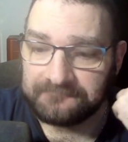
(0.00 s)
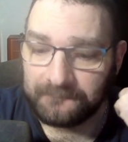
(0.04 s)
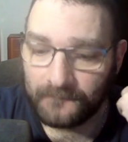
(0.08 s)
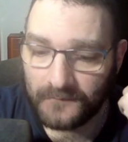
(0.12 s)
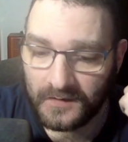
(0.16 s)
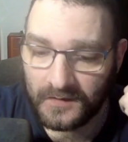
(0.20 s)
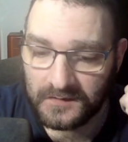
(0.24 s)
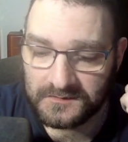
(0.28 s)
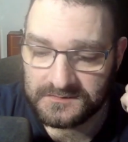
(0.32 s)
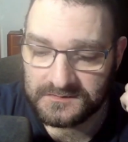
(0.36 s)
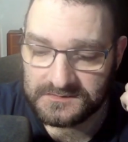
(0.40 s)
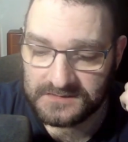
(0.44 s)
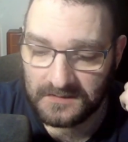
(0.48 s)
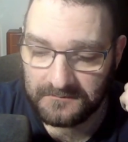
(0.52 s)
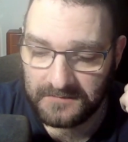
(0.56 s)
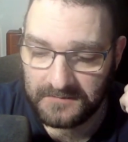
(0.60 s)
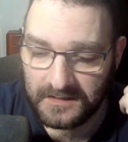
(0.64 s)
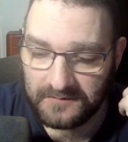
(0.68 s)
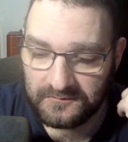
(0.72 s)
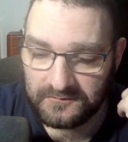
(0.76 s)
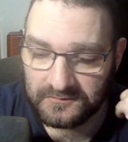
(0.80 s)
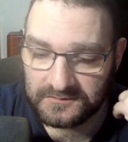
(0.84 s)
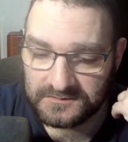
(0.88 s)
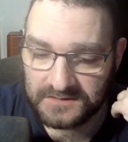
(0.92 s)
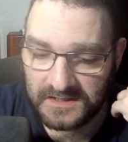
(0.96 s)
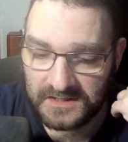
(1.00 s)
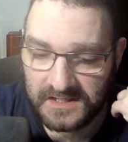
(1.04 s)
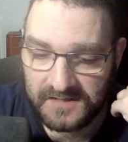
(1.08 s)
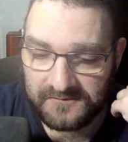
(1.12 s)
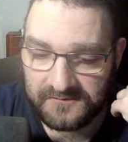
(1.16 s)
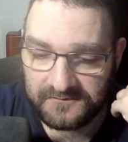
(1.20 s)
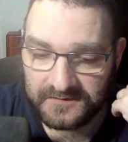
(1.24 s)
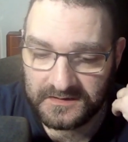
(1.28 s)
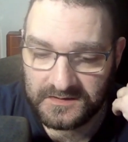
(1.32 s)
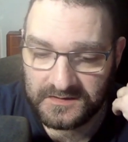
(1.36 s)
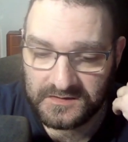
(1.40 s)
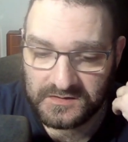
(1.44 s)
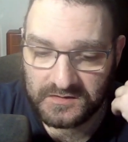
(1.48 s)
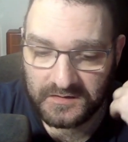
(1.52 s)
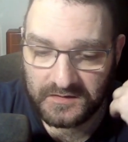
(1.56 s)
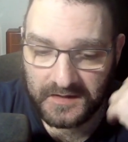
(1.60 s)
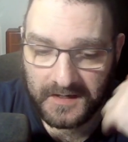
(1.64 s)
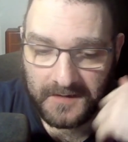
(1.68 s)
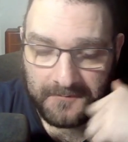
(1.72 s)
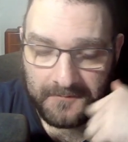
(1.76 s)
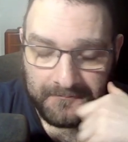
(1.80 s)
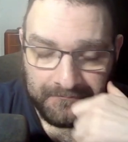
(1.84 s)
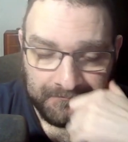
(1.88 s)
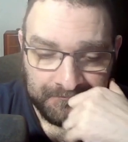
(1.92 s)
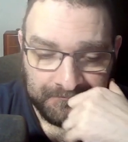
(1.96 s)
on some levels I even enjoy,
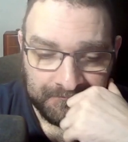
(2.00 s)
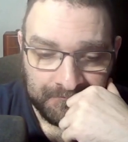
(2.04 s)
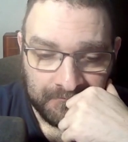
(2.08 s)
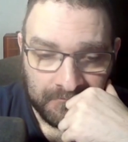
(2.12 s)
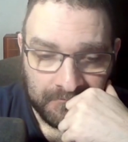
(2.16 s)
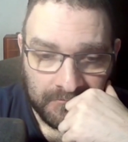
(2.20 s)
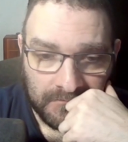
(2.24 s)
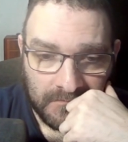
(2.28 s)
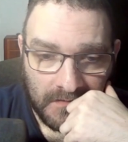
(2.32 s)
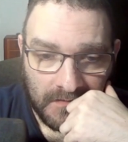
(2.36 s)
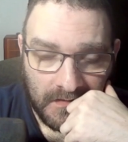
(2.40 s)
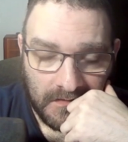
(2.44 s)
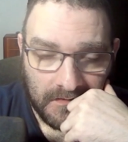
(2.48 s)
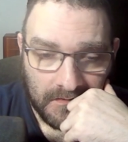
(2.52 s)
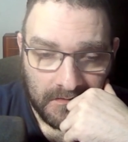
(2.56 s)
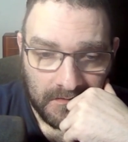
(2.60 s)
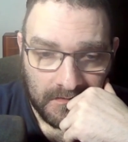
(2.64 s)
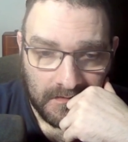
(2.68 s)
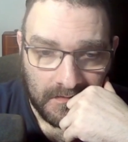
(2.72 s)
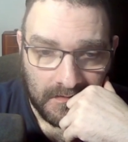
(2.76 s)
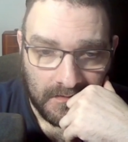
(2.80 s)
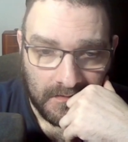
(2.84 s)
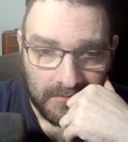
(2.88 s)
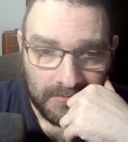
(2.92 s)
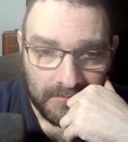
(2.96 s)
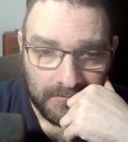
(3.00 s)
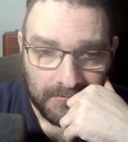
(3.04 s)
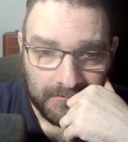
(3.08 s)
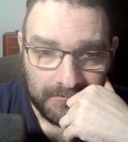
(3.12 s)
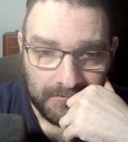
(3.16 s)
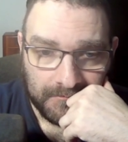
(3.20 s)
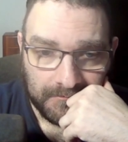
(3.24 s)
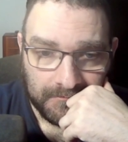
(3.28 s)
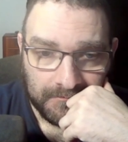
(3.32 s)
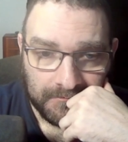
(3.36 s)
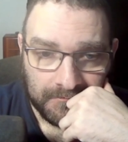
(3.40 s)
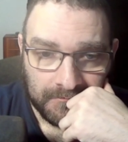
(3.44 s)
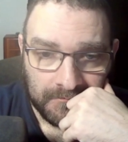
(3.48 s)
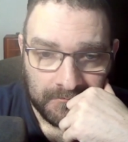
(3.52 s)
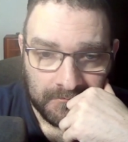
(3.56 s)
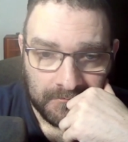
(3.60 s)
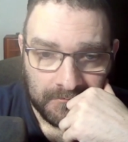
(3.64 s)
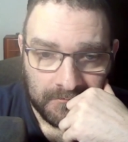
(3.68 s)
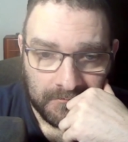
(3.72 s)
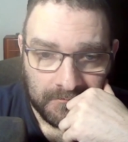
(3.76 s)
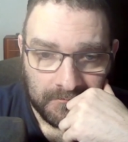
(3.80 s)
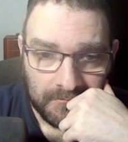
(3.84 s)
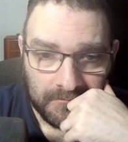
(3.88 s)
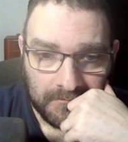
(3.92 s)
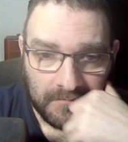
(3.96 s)
you know,
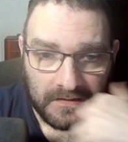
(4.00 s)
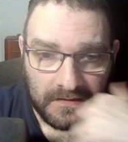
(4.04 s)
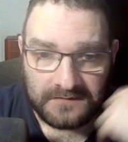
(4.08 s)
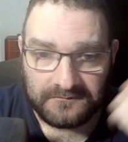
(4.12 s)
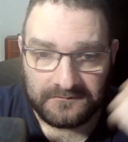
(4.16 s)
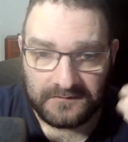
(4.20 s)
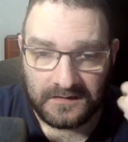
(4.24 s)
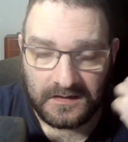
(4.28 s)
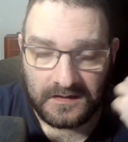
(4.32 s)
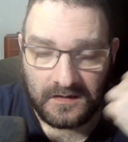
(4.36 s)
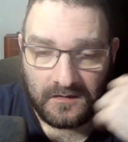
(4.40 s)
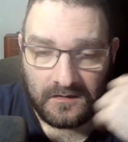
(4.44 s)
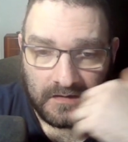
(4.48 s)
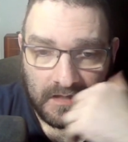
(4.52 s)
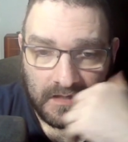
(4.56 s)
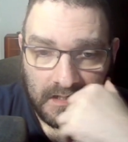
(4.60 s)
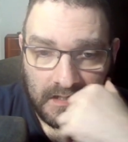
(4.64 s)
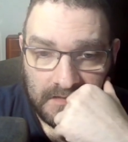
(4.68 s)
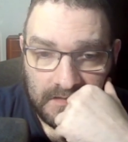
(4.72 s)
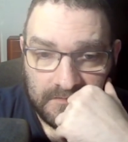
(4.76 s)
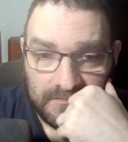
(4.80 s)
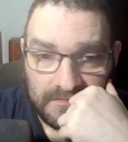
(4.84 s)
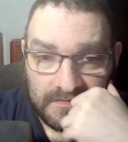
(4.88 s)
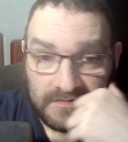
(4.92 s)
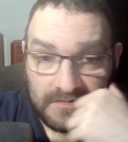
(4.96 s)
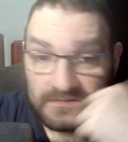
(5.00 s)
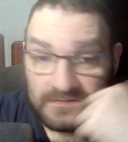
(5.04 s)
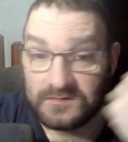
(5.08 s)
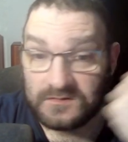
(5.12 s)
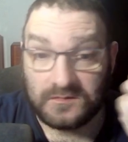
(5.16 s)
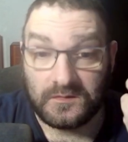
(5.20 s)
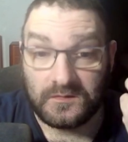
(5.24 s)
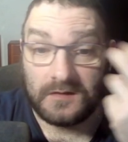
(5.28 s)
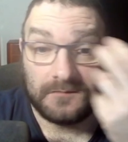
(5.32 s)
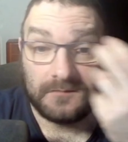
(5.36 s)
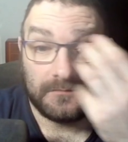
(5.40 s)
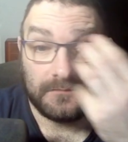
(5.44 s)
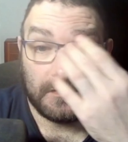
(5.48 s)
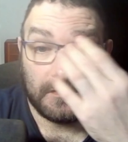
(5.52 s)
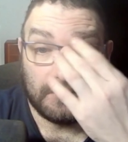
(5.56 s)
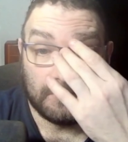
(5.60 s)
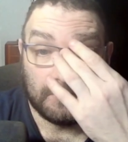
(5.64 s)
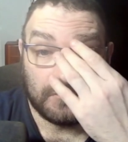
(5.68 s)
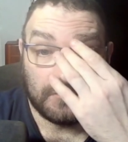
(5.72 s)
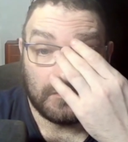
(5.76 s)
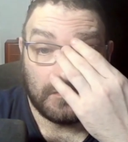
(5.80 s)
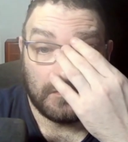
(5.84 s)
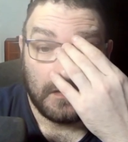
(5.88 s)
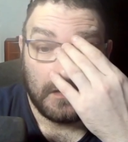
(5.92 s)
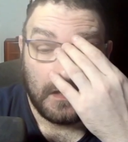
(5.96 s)
playing video games, this is what I'm known
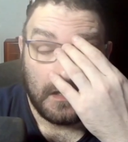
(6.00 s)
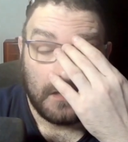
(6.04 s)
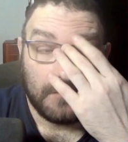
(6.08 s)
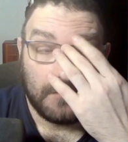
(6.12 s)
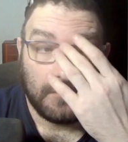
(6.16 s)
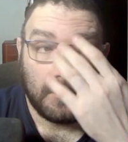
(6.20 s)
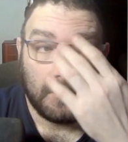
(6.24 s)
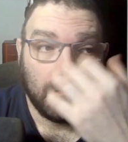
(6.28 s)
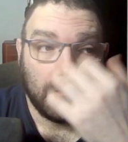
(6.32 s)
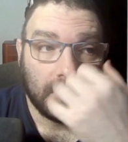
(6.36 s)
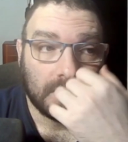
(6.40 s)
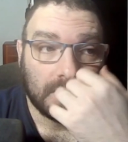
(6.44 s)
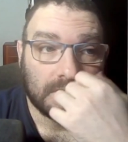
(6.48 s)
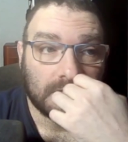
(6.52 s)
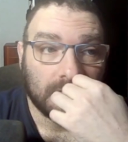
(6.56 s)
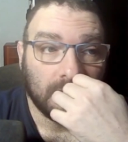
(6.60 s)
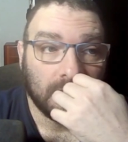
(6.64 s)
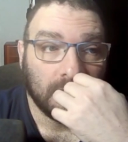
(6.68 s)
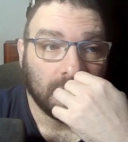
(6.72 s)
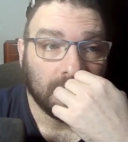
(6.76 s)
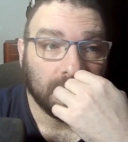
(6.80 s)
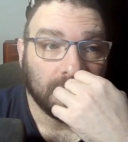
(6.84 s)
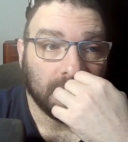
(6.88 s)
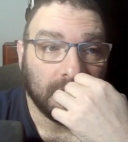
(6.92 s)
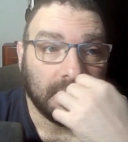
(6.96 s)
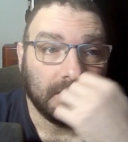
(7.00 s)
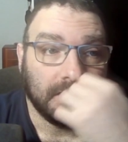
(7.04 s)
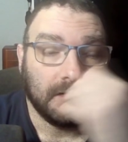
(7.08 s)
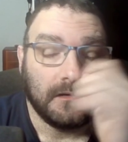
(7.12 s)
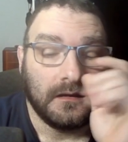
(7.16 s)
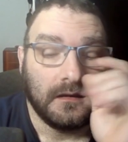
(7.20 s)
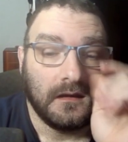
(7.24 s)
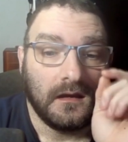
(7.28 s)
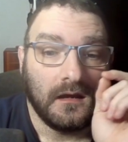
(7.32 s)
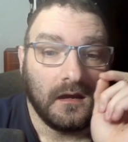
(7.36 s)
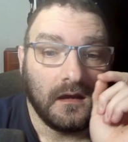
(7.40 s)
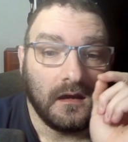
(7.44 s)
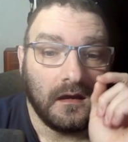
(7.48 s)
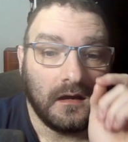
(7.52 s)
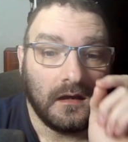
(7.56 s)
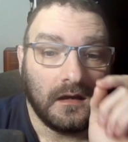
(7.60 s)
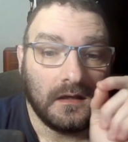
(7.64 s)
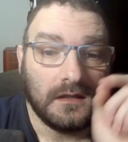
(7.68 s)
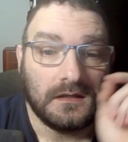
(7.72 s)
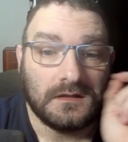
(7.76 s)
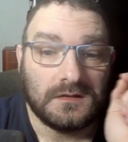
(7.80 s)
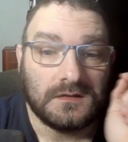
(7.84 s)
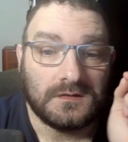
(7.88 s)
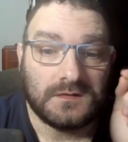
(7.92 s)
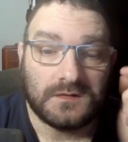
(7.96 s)
for, but most importantly, I
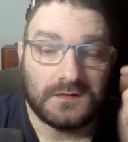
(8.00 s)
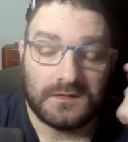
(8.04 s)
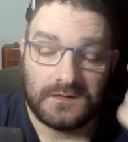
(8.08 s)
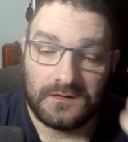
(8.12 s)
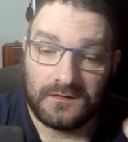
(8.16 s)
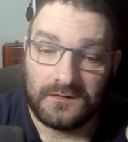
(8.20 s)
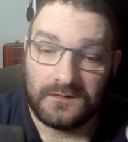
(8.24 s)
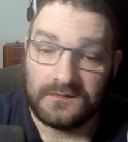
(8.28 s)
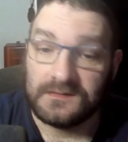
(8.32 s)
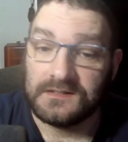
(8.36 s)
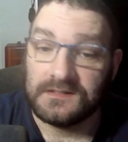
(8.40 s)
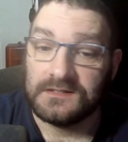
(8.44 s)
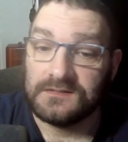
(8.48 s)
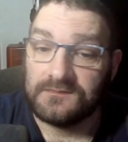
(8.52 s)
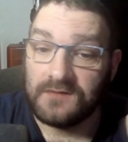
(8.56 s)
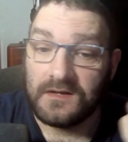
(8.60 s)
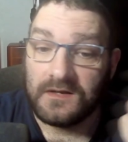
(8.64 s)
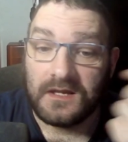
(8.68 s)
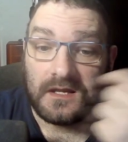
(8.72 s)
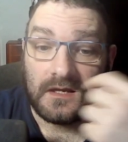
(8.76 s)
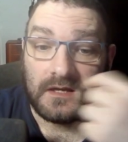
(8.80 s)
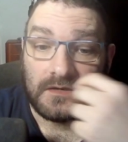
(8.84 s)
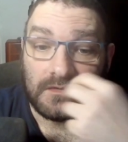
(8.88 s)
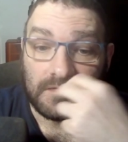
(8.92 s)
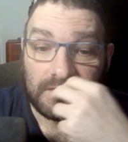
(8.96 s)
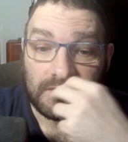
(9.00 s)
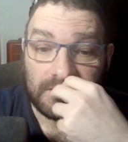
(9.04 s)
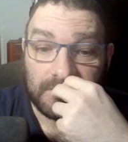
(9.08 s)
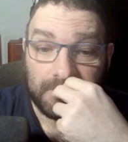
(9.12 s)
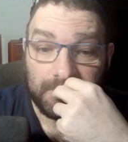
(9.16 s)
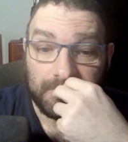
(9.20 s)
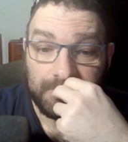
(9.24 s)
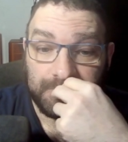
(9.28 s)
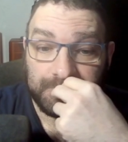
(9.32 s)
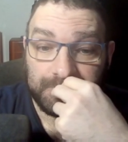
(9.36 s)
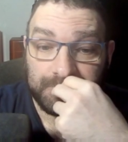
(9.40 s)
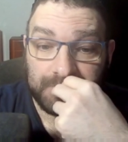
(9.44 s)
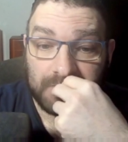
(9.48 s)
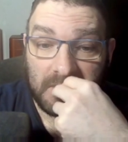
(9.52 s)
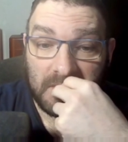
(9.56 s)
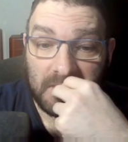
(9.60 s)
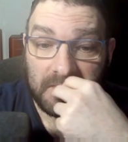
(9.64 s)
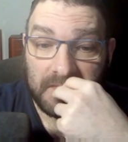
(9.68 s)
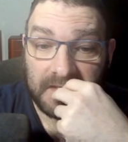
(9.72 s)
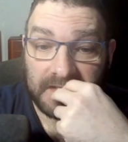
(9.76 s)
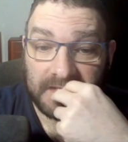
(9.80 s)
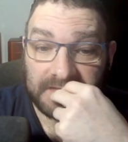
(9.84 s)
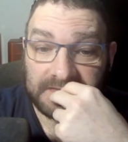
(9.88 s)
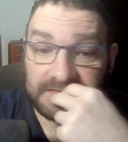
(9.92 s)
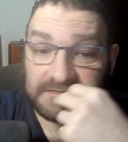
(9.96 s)
enjoy doing these videos
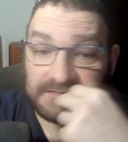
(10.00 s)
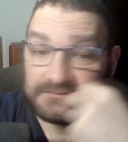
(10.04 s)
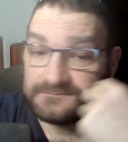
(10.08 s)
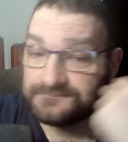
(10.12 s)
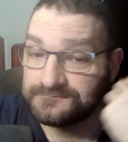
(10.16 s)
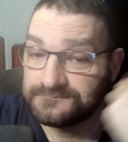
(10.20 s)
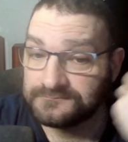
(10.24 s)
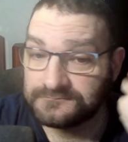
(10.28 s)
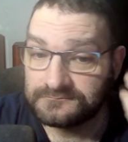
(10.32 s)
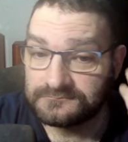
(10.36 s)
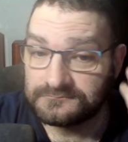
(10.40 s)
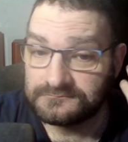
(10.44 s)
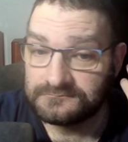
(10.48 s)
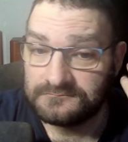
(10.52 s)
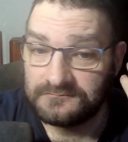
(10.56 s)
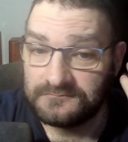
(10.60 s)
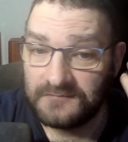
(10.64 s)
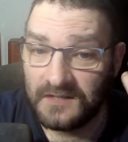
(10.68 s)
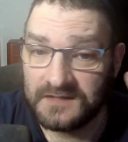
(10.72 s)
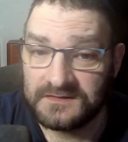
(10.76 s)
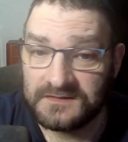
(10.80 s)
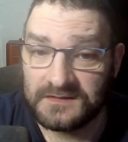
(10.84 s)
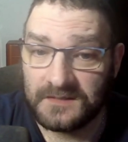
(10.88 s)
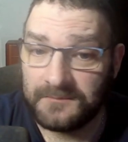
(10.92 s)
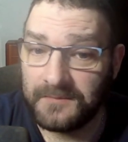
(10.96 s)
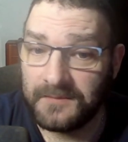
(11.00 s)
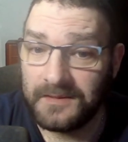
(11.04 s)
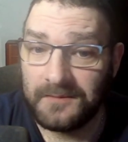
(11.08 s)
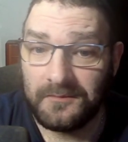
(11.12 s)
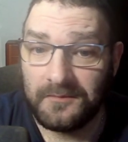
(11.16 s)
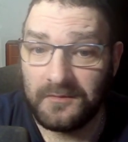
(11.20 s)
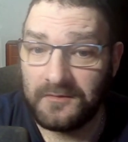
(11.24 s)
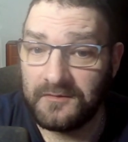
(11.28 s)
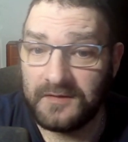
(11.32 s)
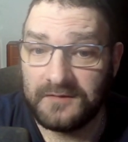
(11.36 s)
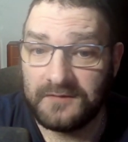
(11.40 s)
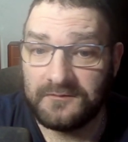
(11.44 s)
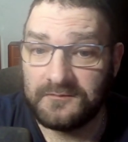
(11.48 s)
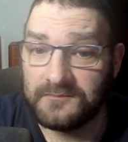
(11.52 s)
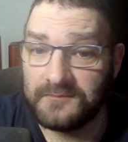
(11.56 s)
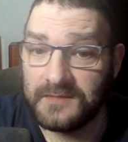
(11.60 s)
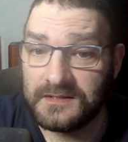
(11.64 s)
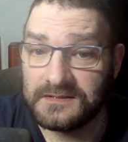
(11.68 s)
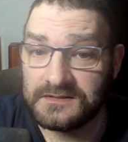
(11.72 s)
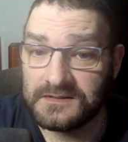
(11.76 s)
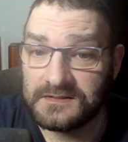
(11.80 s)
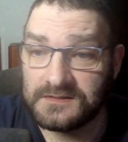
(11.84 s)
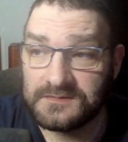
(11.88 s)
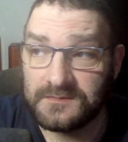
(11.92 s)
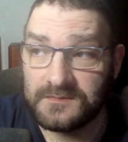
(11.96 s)
because some people have even
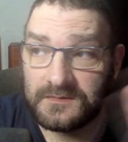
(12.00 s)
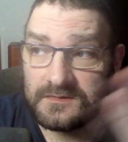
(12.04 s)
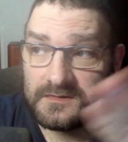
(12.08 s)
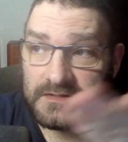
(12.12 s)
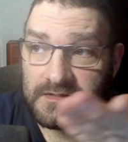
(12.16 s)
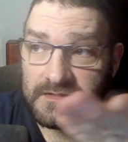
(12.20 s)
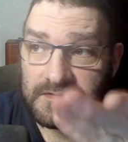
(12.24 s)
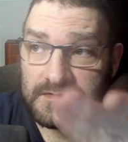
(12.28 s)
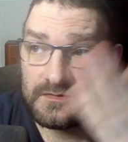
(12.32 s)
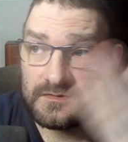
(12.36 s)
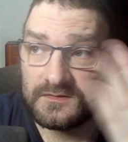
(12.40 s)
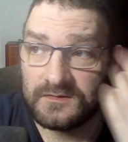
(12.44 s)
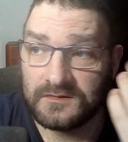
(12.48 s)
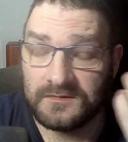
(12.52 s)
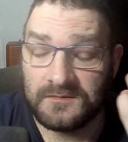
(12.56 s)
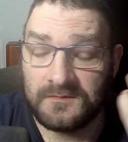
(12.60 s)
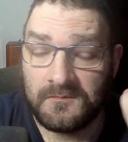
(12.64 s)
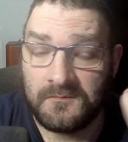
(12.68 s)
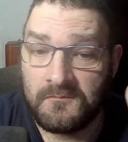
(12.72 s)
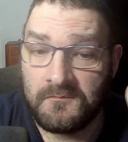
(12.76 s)
messaged me on Discord